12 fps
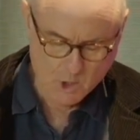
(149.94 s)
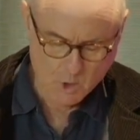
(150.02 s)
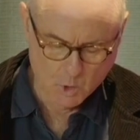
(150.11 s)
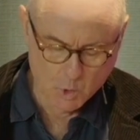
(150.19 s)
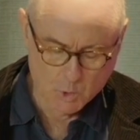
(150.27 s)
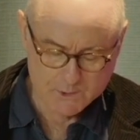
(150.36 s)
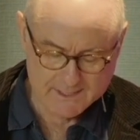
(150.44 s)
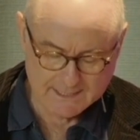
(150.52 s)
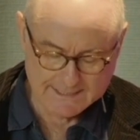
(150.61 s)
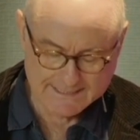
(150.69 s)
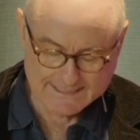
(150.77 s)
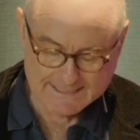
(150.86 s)
Horne's
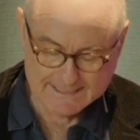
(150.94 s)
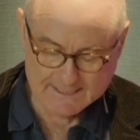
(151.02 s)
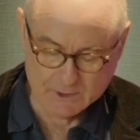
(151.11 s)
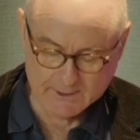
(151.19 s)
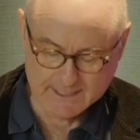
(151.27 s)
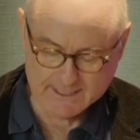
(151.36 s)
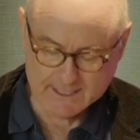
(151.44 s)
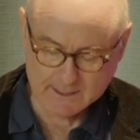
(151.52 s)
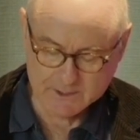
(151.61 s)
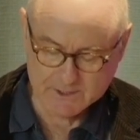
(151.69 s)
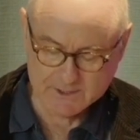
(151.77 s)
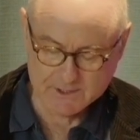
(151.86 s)
ideas on
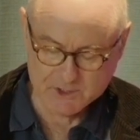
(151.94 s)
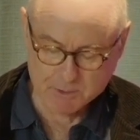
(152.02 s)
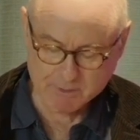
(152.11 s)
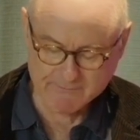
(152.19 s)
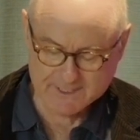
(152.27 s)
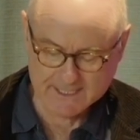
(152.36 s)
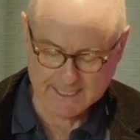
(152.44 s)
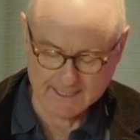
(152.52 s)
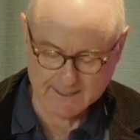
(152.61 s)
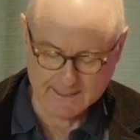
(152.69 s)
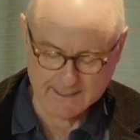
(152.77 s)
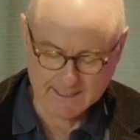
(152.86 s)
intelligent
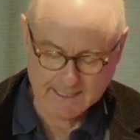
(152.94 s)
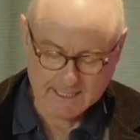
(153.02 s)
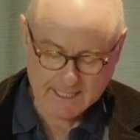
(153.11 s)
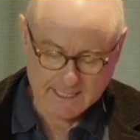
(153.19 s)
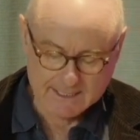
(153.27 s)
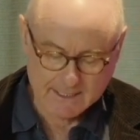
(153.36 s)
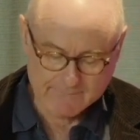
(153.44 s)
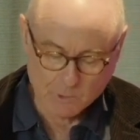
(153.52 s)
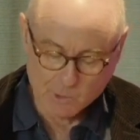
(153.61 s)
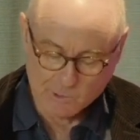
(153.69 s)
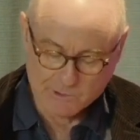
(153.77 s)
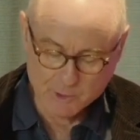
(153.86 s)
superficiality gave
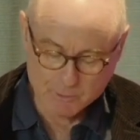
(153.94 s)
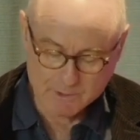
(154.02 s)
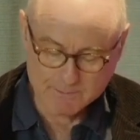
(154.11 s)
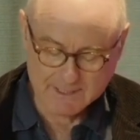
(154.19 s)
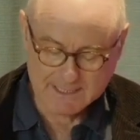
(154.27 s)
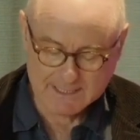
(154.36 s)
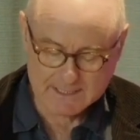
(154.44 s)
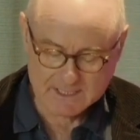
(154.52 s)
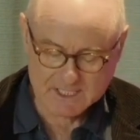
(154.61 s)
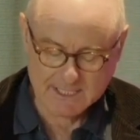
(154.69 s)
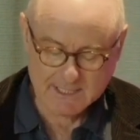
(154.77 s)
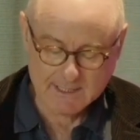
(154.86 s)
all human
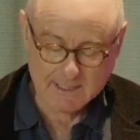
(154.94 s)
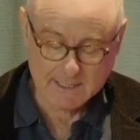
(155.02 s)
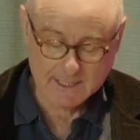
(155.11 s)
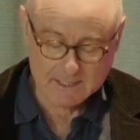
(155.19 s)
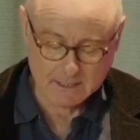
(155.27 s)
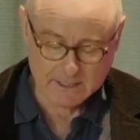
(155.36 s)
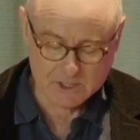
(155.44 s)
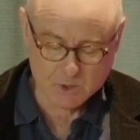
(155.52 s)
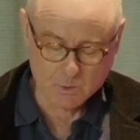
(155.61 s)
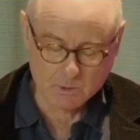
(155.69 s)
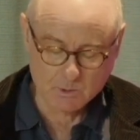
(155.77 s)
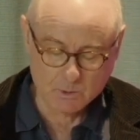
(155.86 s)
beings
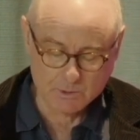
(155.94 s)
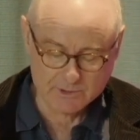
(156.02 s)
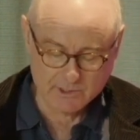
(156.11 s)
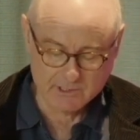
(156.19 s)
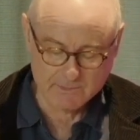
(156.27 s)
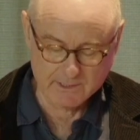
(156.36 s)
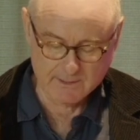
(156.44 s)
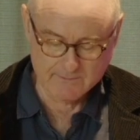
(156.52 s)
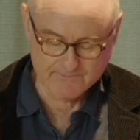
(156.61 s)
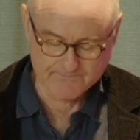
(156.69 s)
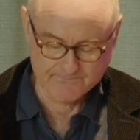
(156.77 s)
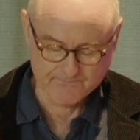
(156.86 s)
intellectual autonomy.
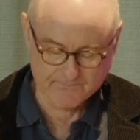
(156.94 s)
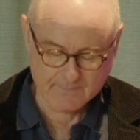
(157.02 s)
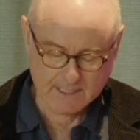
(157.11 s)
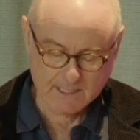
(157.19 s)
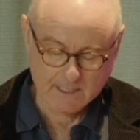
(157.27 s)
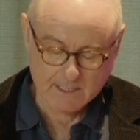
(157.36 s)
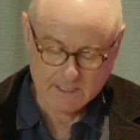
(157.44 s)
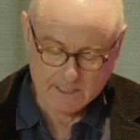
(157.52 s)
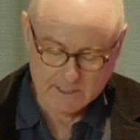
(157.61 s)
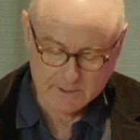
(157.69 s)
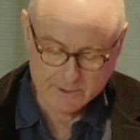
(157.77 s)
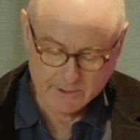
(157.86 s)

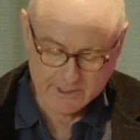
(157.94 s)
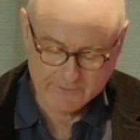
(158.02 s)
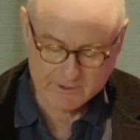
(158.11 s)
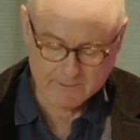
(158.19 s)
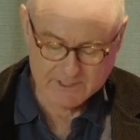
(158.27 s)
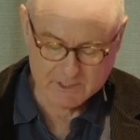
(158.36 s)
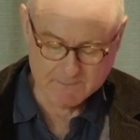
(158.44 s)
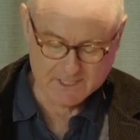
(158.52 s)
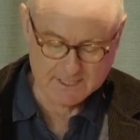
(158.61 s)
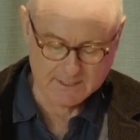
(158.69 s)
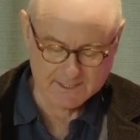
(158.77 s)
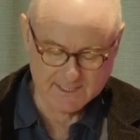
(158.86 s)
You don't have to be a
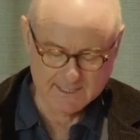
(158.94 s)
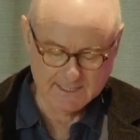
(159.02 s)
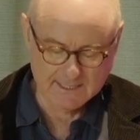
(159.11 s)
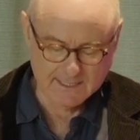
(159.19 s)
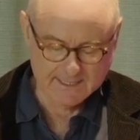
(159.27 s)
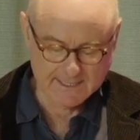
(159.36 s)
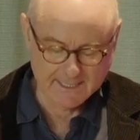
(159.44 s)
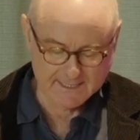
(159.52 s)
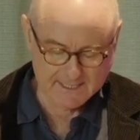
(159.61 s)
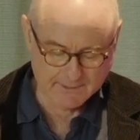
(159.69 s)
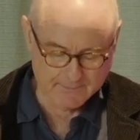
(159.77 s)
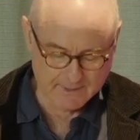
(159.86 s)
specialist to get
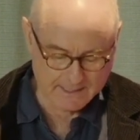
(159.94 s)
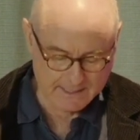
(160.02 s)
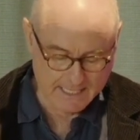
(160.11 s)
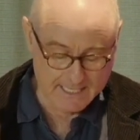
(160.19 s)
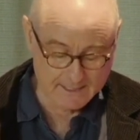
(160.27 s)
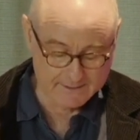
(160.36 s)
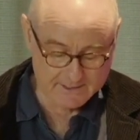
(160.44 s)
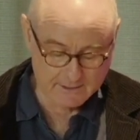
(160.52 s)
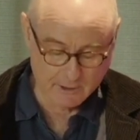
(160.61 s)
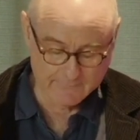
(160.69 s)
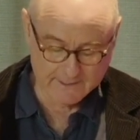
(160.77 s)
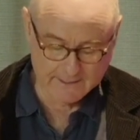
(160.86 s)
something out
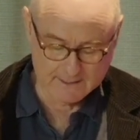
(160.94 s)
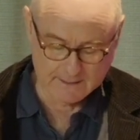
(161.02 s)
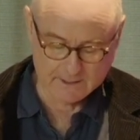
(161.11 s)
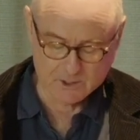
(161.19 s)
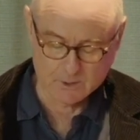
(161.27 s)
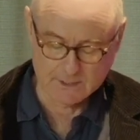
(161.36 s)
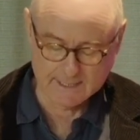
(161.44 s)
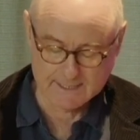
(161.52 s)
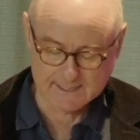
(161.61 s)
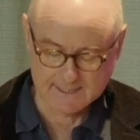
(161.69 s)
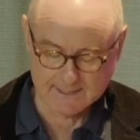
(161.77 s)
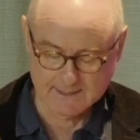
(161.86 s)
of an intellectual
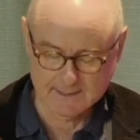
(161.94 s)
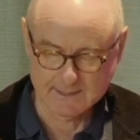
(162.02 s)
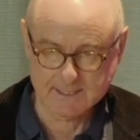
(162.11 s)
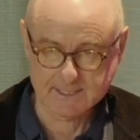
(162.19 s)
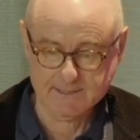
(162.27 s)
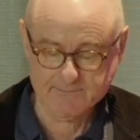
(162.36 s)
exercise.